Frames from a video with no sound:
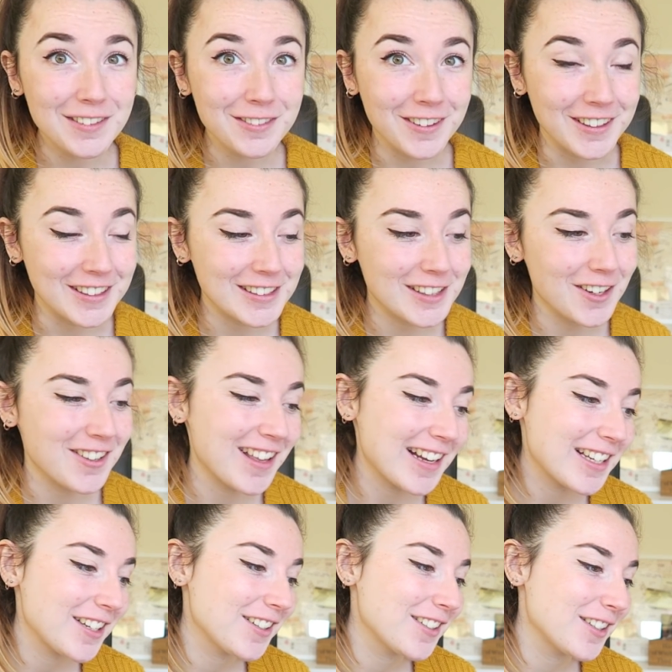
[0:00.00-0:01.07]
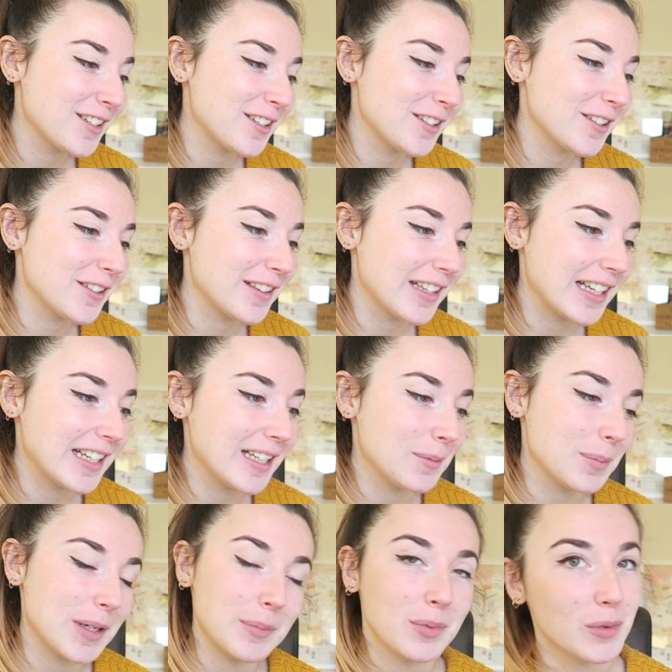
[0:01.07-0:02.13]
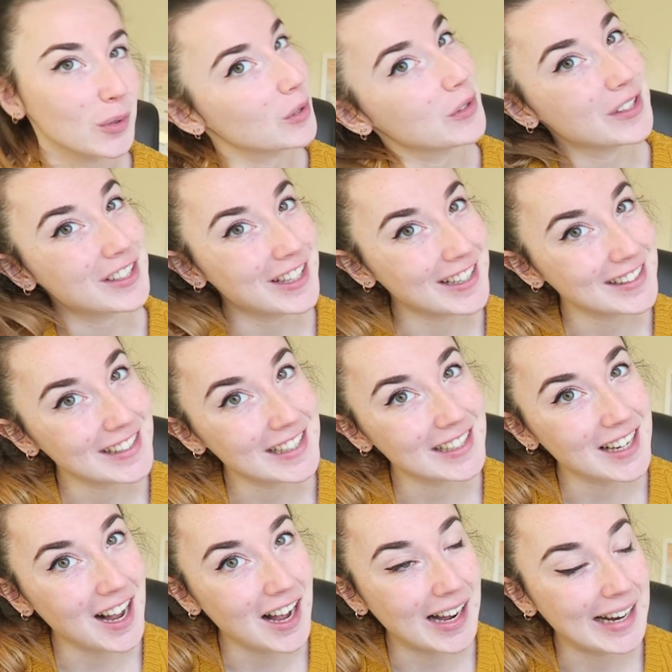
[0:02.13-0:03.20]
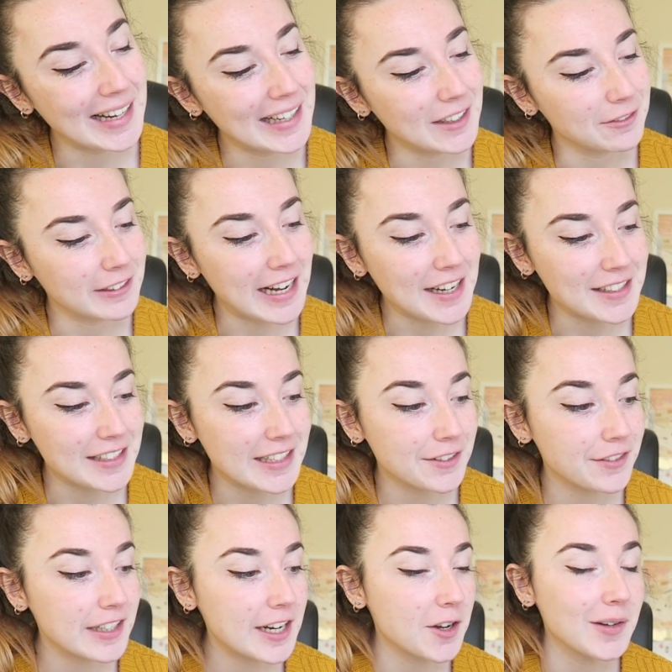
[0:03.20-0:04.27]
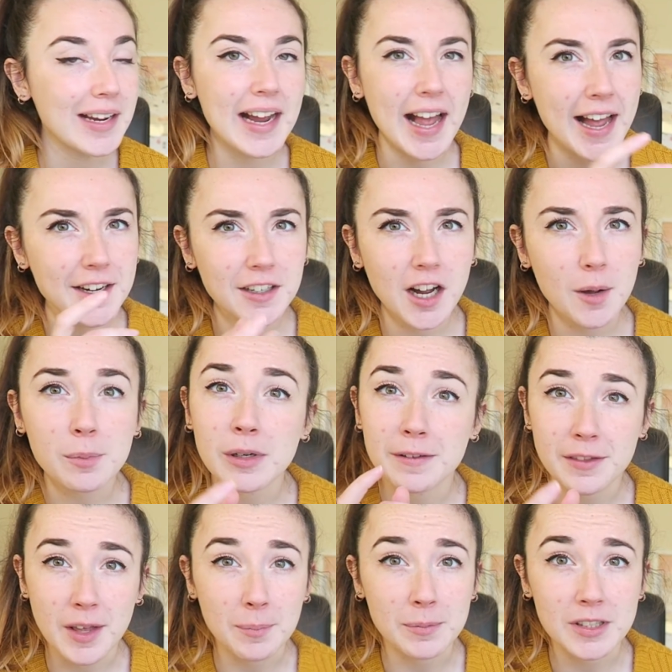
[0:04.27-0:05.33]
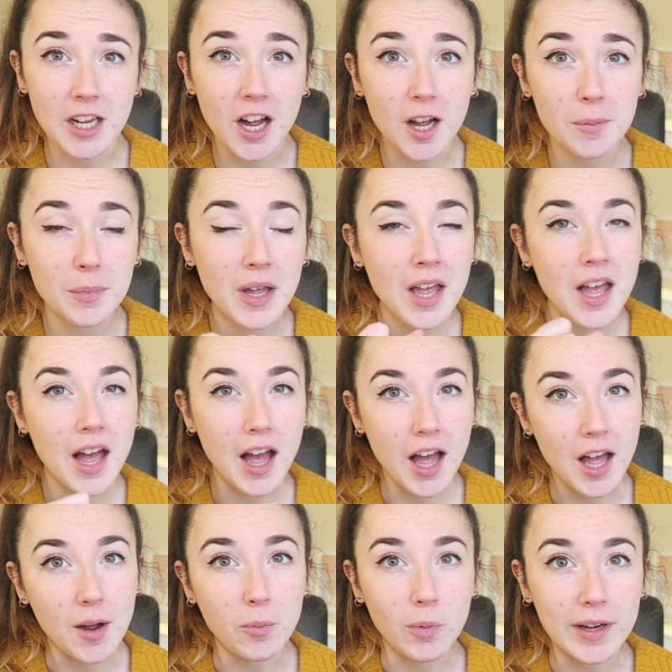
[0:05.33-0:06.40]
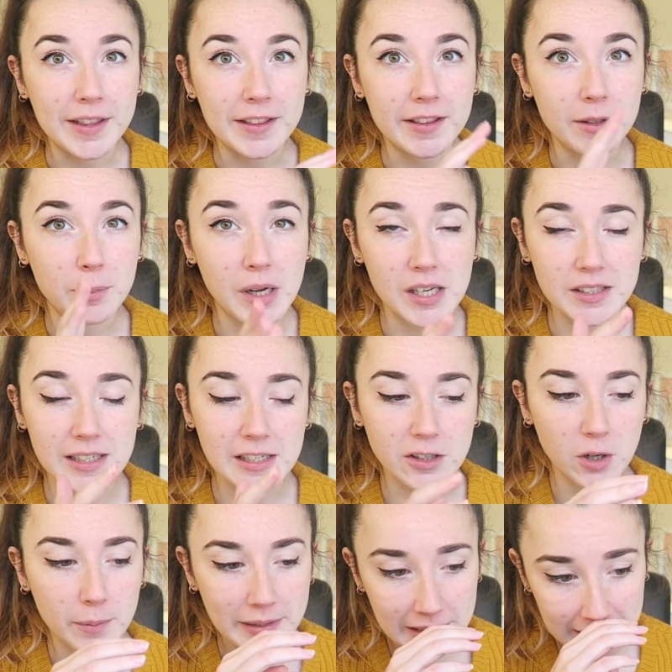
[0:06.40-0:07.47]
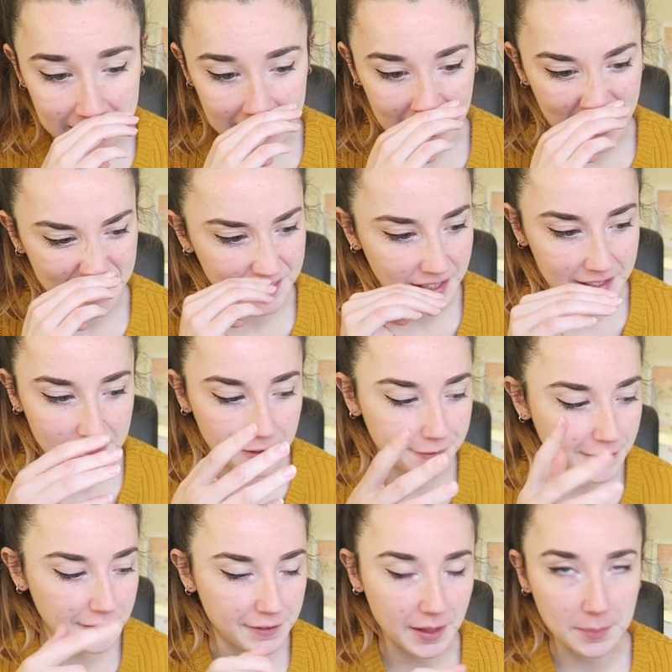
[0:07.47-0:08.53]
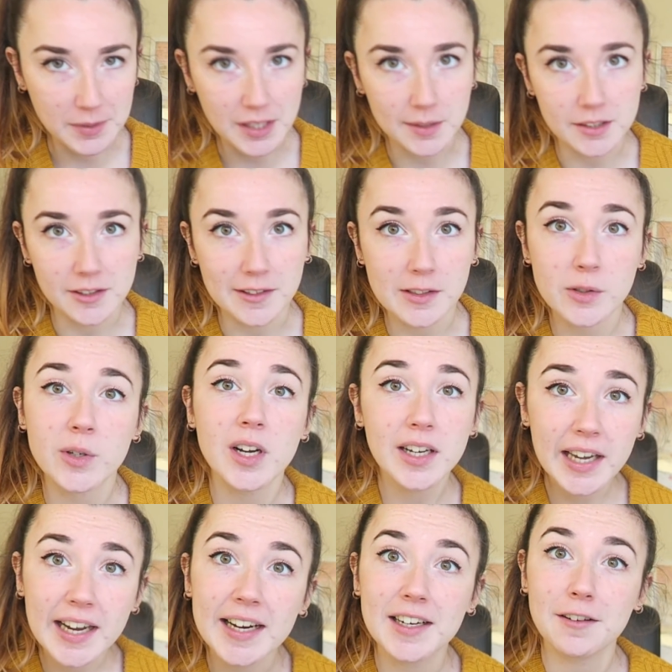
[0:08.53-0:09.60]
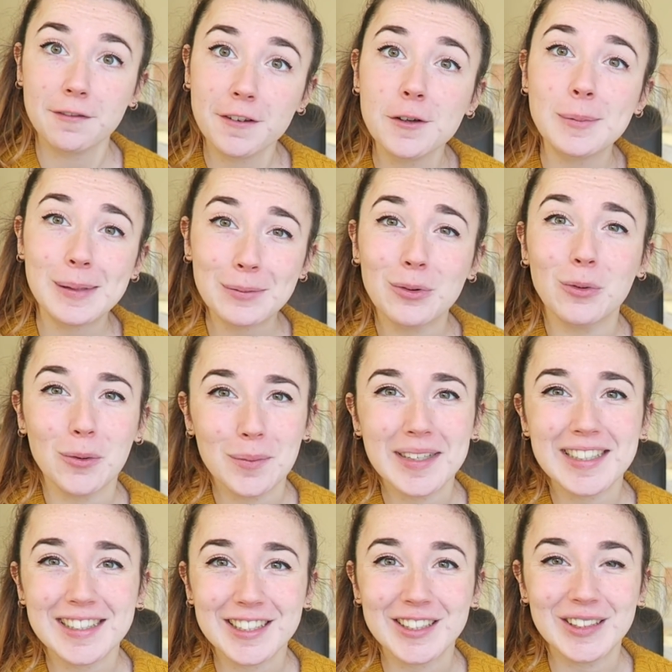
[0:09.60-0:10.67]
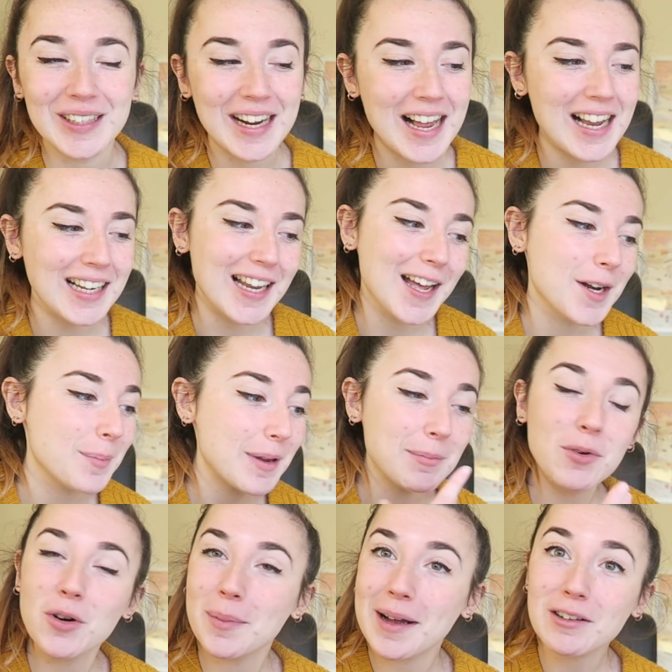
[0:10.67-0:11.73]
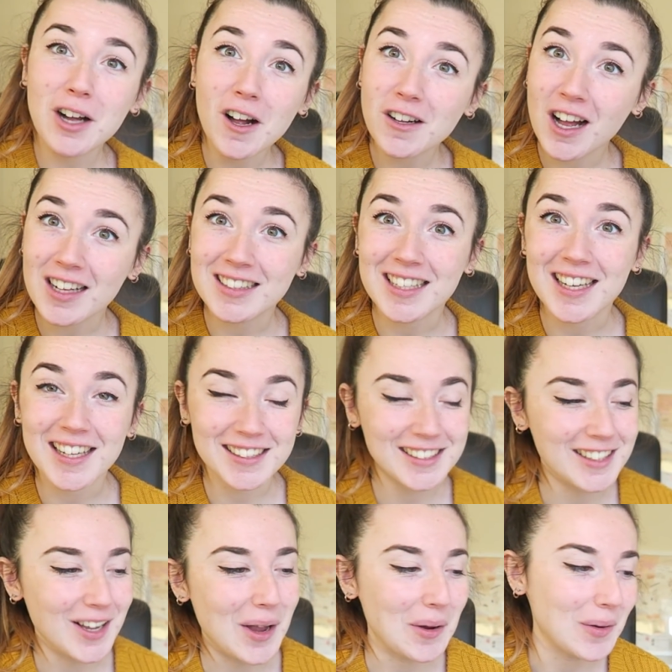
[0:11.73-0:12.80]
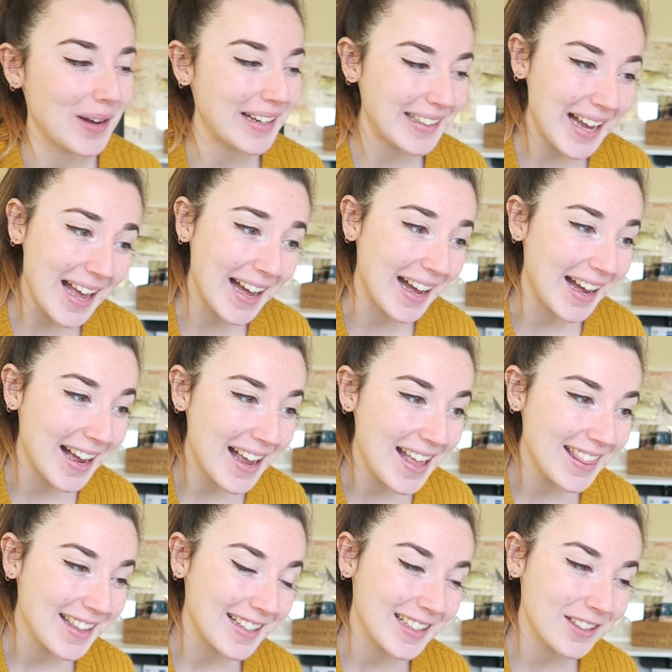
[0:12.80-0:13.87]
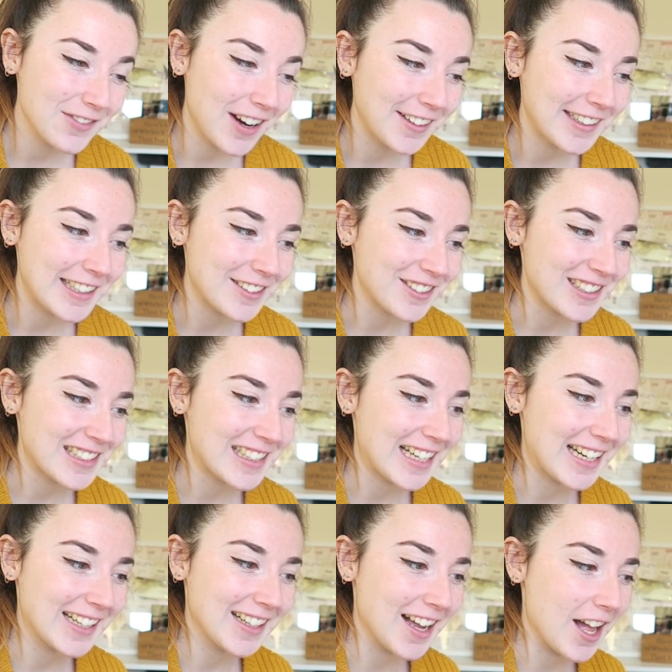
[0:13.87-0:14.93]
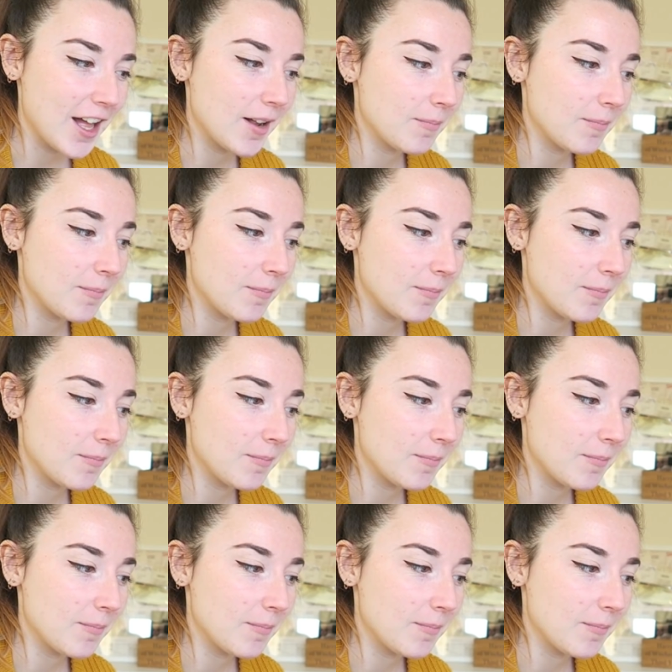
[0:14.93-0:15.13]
different. So thank you to the people who suggested I react to this video. It had a couple of thumbs up when the person had commented. It had like a few thumbs up. So I thought, okay, a few people want me to learn a bit more about Kolkata. So yeah, this is very interesting.